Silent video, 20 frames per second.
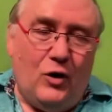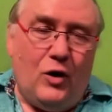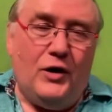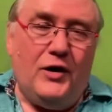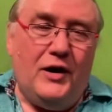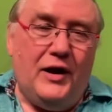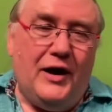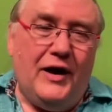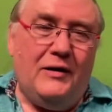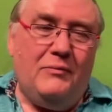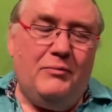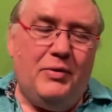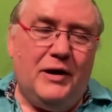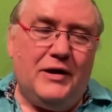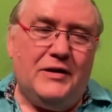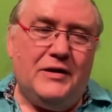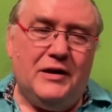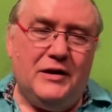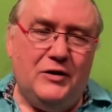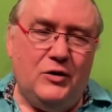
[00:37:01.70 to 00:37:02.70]
online,
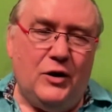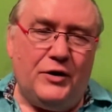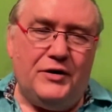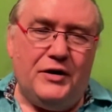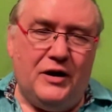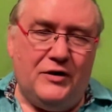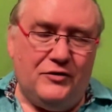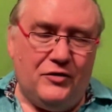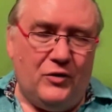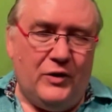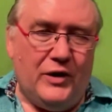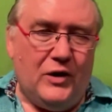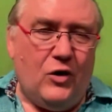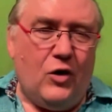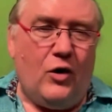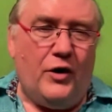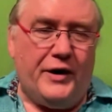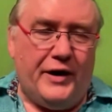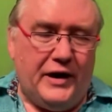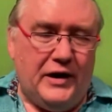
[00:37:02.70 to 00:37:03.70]
but not as a
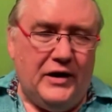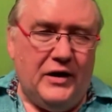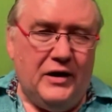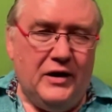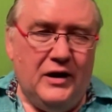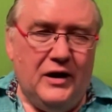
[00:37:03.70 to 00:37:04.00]
recording,